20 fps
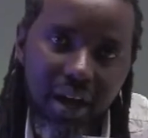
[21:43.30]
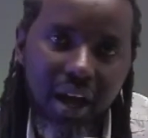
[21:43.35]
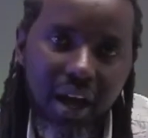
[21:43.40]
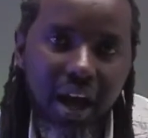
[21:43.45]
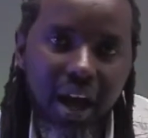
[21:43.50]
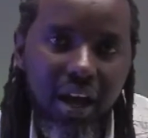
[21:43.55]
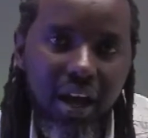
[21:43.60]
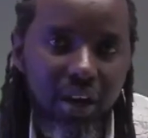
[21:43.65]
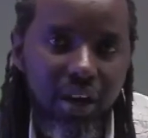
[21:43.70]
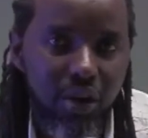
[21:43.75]

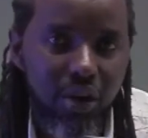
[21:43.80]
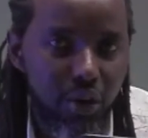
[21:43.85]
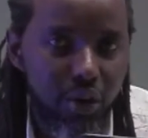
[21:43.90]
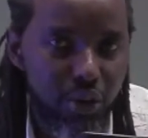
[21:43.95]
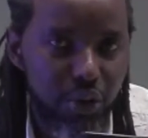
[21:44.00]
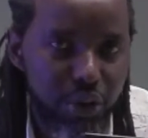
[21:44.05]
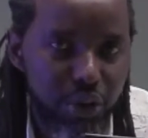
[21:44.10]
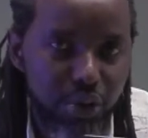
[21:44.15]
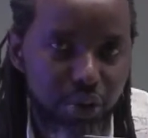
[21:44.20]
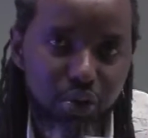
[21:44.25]
go
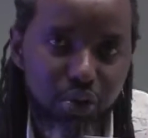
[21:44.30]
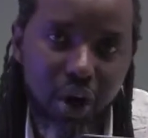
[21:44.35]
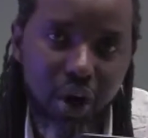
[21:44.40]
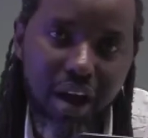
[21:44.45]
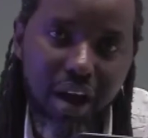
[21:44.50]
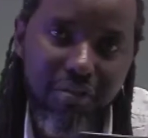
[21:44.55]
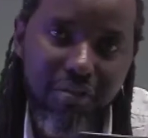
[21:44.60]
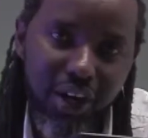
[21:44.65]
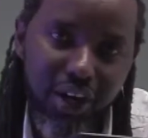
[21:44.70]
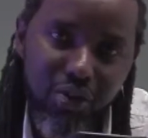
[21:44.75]
through, have a
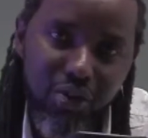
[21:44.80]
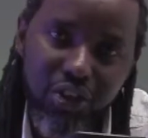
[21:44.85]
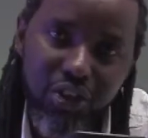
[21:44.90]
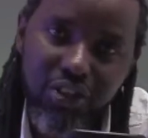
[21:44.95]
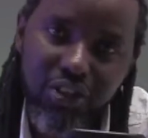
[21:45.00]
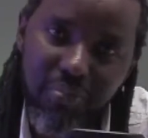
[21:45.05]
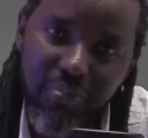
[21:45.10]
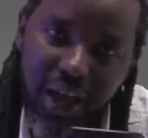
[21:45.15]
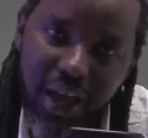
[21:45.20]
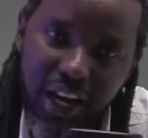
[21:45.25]
look, smile
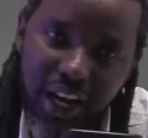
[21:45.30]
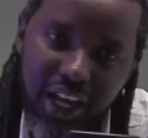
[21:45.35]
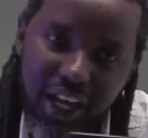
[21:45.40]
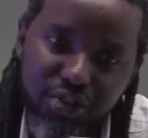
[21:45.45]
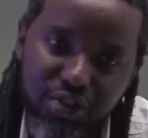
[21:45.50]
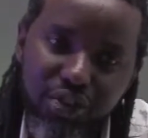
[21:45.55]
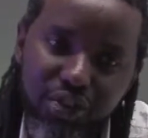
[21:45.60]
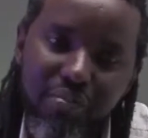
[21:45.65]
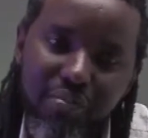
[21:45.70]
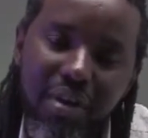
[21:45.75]
as you
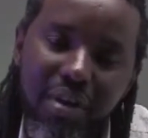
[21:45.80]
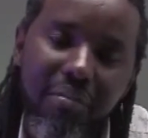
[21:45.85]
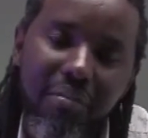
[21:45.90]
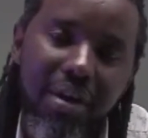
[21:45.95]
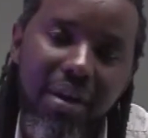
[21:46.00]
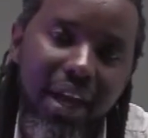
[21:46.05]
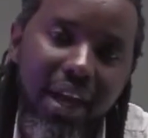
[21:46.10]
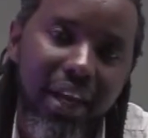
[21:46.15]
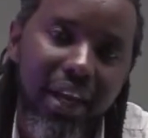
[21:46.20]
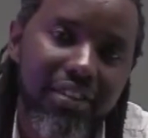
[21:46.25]
remember
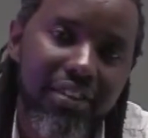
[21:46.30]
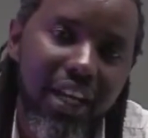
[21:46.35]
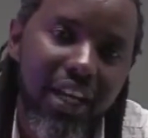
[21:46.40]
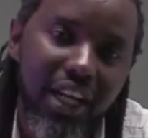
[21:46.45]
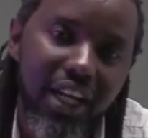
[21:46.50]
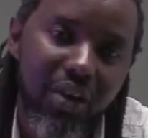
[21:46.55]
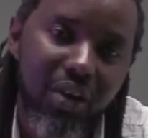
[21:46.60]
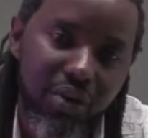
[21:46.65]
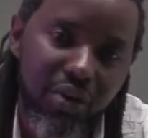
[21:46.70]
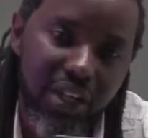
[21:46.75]
exactly what
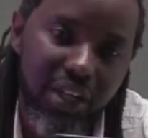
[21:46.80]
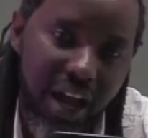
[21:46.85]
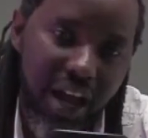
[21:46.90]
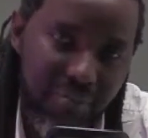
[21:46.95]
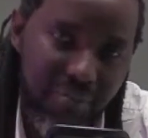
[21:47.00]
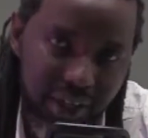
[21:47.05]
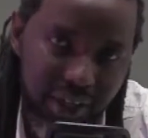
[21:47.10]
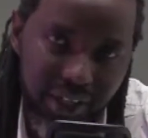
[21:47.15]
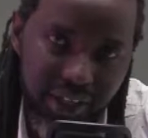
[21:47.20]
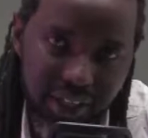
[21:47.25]
happened.
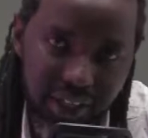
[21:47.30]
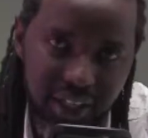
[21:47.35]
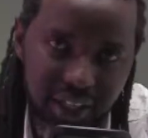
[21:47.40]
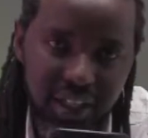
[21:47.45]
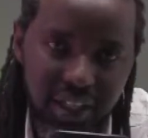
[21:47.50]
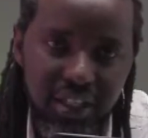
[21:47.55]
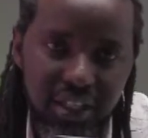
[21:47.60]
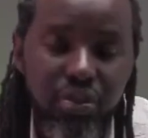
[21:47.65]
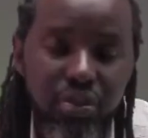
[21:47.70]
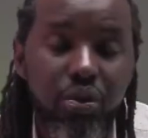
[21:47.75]

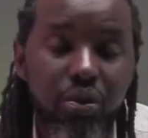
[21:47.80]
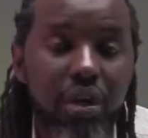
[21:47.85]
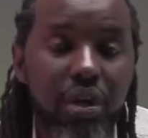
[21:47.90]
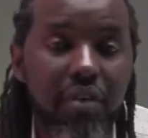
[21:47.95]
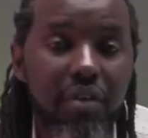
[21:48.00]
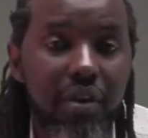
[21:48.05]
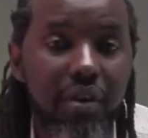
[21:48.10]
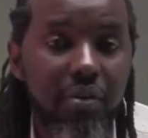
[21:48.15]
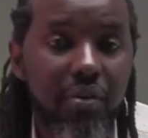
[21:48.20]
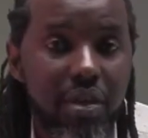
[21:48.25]
So even with
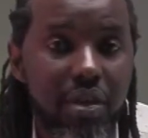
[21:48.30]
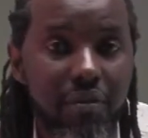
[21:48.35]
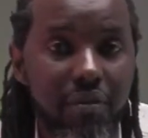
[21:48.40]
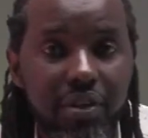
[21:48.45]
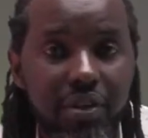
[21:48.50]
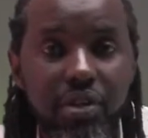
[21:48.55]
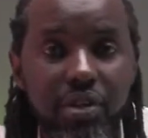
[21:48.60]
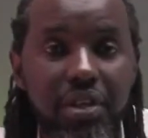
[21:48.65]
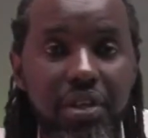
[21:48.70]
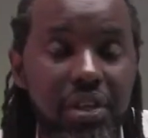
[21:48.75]
your video,
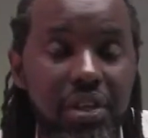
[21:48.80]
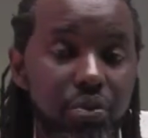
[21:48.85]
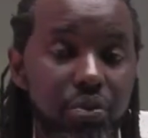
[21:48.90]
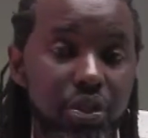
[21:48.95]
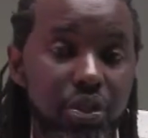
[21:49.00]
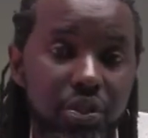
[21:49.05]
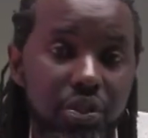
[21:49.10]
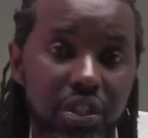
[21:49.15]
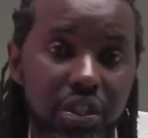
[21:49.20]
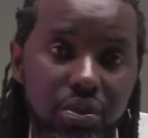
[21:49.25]
that's what you need to
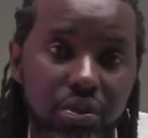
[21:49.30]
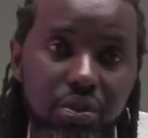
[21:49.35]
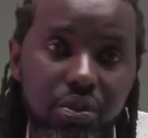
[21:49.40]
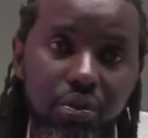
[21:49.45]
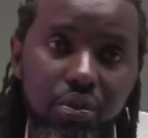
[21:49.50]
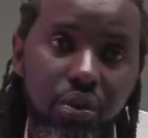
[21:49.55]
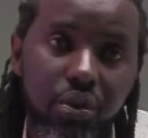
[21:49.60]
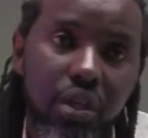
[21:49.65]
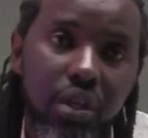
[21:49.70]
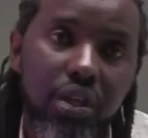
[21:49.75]
do.
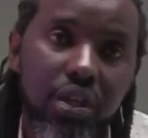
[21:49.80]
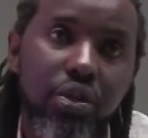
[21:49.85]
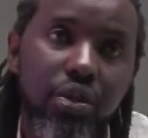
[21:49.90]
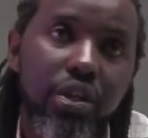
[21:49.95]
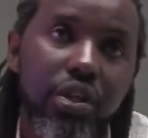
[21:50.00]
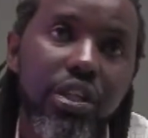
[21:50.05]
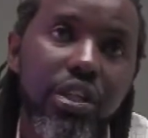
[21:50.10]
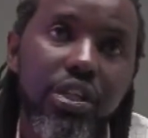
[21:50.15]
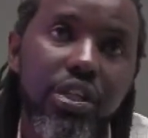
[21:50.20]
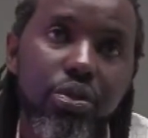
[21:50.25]
You need
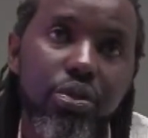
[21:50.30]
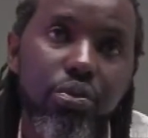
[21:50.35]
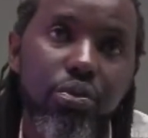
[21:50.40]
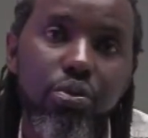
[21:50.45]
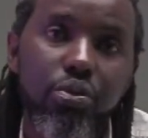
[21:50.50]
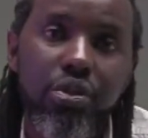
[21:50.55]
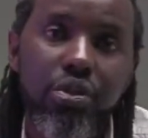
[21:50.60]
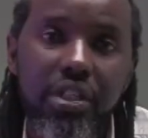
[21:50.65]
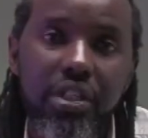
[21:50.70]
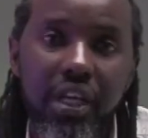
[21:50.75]
to
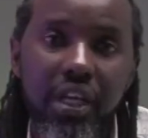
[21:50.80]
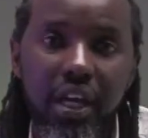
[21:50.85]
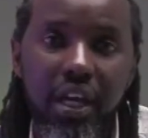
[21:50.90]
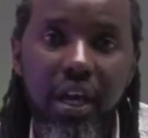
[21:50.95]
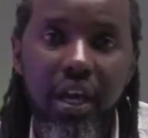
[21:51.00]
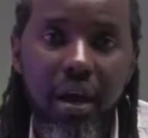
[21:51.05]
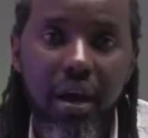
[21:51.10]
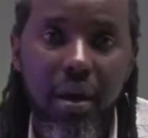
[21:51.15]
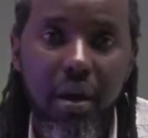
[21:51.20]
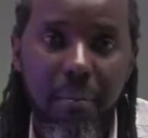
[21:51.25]
take
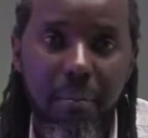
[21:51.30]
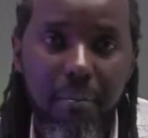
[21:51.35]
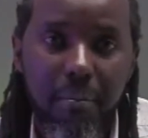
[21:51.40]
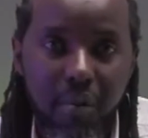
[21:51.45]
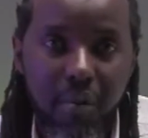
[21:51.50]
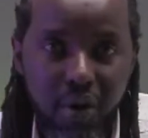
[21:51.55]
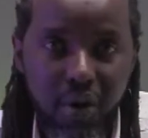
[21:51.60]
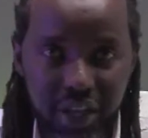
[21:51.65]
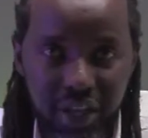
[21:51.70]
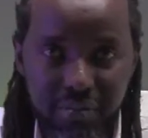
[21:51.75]
more
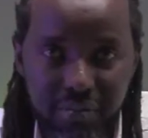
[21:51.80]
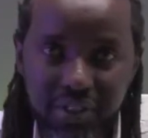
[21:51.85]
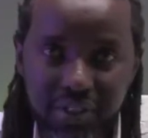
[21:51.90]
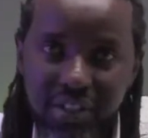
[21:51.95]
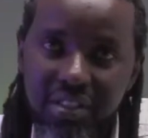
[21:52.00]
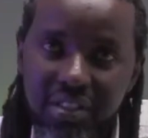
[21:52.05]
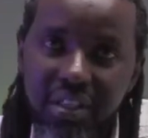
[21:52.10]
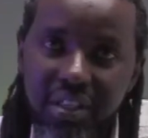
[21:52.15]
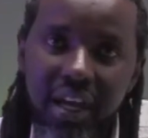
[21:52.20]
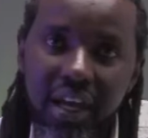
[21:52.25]
images
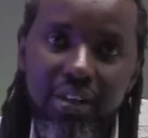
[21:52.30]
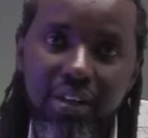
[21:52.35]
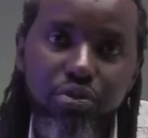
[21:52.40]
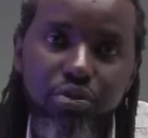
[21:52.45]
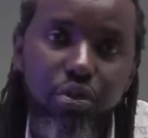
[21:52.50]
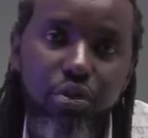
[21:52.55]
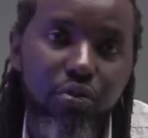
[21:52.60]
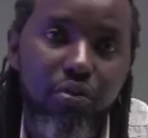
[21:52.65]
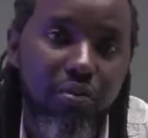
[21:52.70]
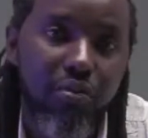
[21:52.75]
and solve
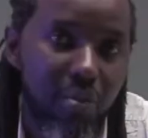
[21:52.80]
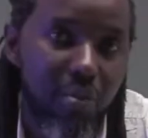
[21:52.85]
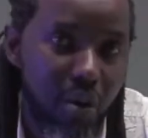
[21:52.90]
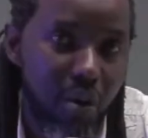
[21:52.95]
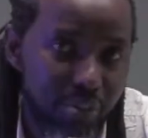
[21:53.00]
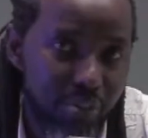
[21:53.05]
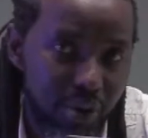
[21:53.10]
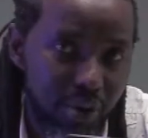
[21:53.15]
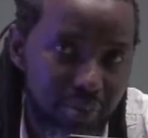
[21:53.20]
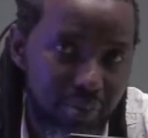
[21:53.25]
more
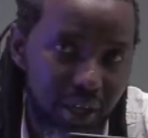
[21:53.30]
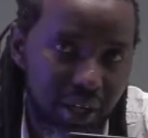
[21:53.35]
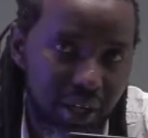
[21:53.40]
problems.